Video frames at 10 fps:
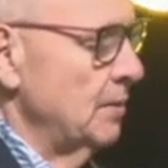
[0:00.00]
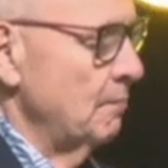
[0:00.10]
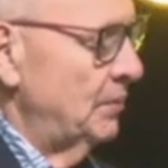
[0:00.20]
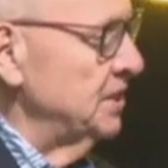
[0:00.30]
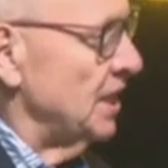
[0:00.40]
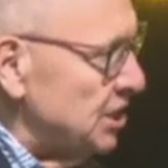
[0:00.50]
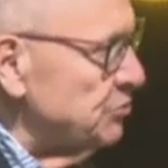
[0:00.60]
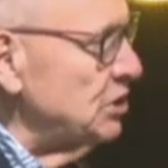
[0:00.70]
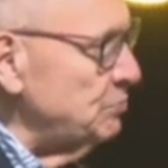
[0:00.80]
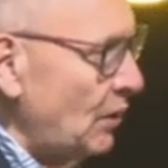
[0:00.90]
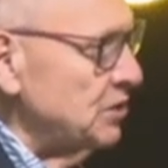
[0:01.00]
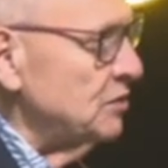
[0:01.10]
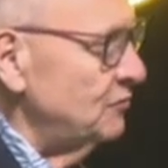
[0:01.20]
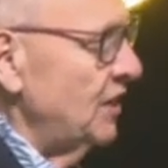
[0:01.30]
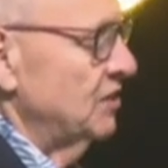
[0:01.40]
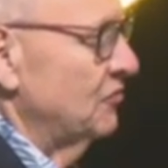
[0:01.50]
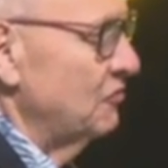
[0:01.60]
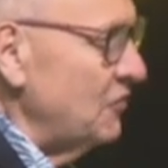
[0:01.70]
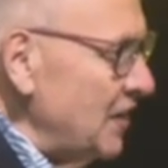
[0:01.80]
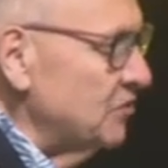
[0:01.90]
But he does respond to faith.
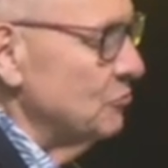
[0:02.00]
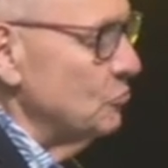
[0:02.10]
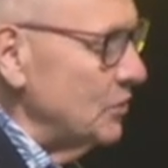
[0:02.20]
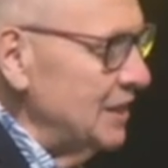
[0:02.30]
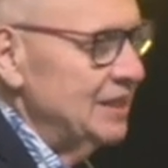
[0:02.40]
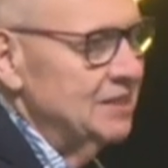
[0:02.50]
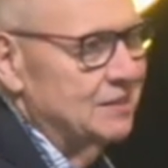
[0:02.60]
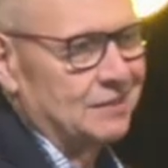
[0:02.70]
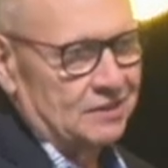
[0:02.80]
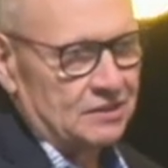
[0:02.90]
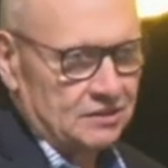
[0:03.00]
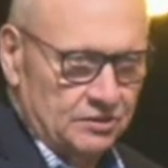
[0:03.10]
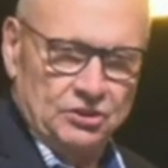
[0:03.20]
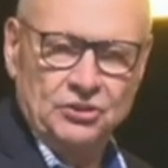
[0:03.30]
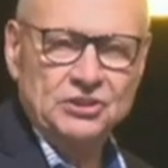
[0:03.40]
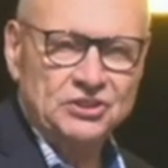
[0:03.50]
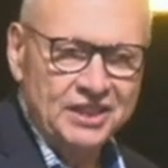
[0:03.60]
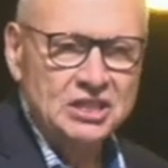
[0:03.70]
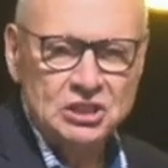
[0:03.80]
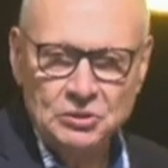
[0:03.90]
Faith really turns
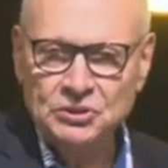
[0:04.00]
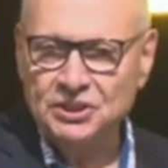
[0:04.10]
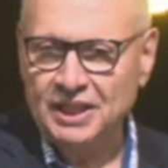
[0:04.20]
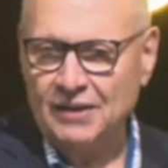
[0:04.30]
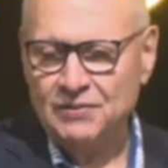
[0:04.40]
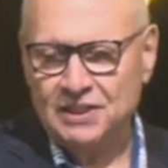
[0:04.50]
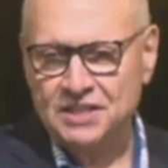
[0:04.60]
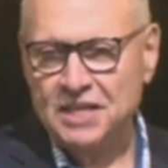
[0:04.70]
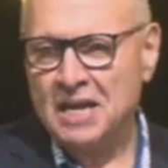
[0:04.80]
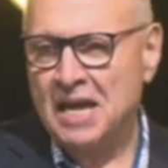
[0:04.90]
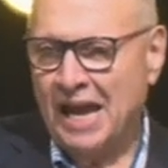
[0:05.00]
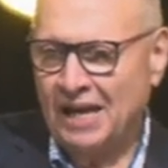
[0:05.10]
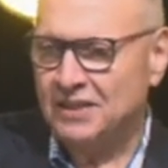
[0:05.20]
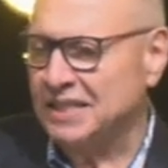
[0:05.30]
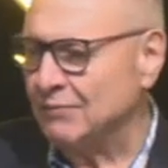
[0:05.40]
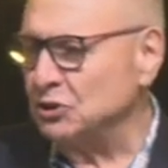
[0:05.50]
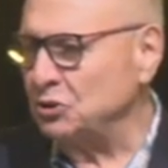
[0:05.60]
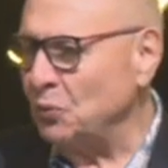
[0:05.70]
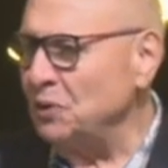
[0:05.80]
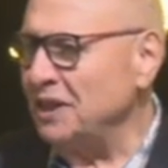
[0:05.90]
things loose in the heavenlies. And the devil's
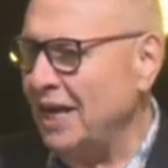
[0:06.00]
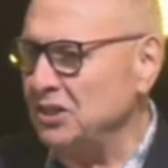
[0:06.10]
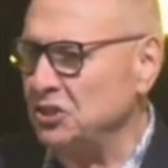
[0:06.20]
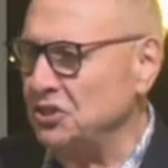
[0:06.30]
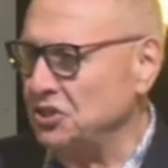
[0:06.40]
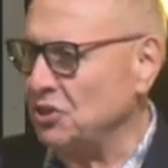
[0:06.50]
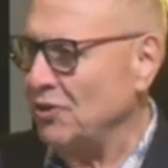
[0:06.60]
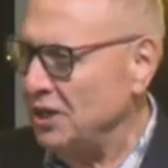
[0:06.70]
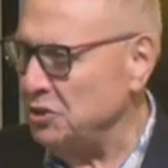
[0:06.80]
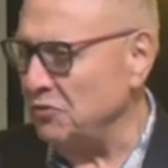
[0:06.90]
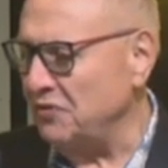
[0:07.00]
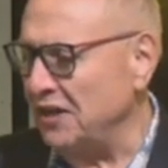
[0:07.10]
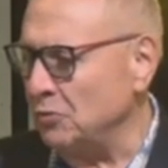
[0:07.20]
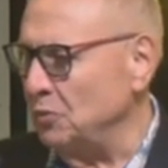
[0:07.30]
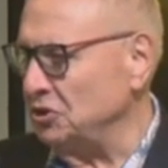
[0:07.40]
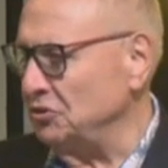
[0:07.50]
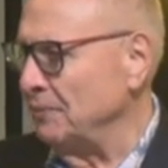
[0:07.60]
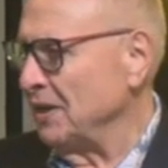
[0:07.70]
doing all he can to discredit your faith, or to